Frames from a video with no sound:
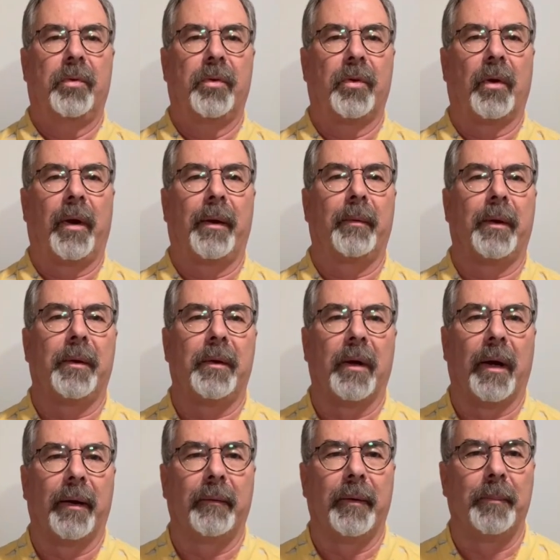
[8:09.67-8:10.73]
So I
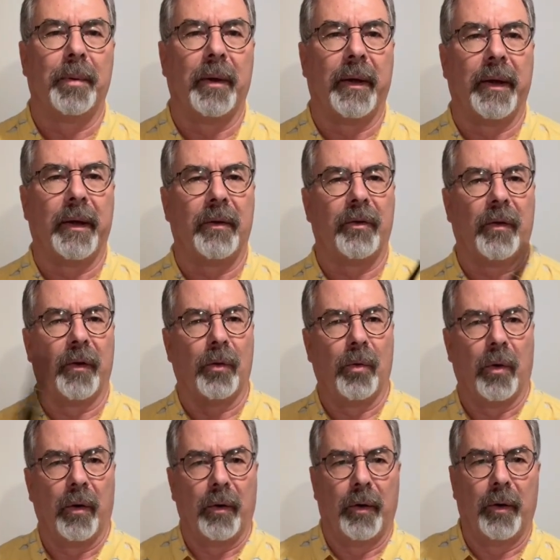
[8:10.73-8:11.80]
would play it to the
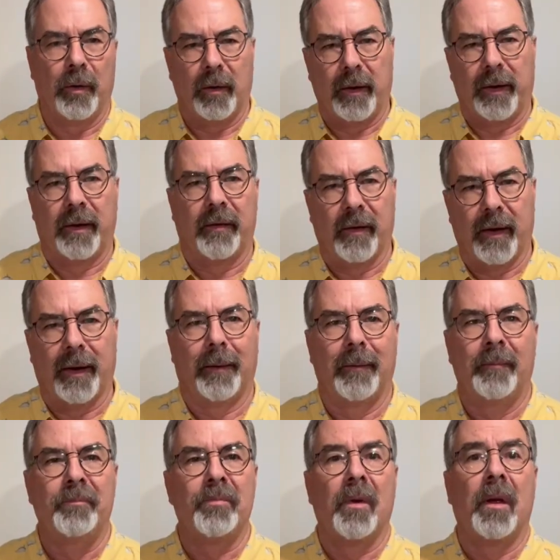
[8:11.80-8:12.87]
quarter note like that,
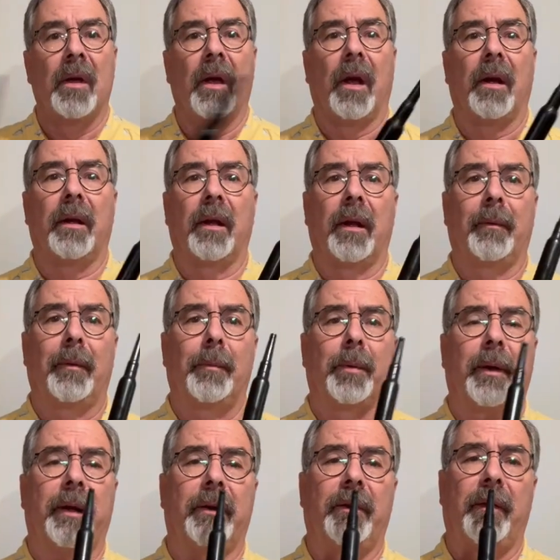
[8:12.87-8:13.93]
and then I'm going to
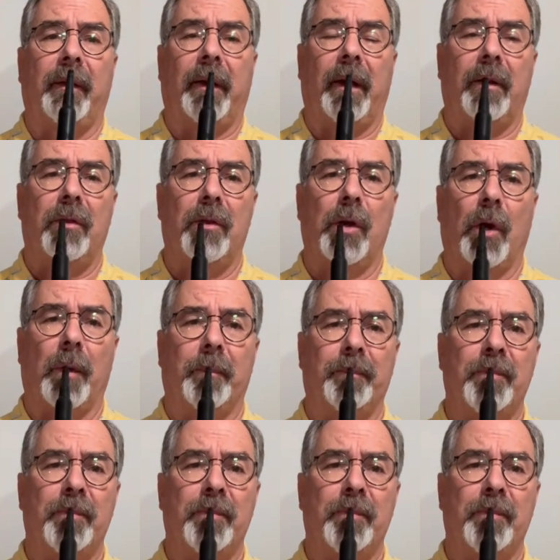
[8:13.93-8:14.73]
play it to the 8th note.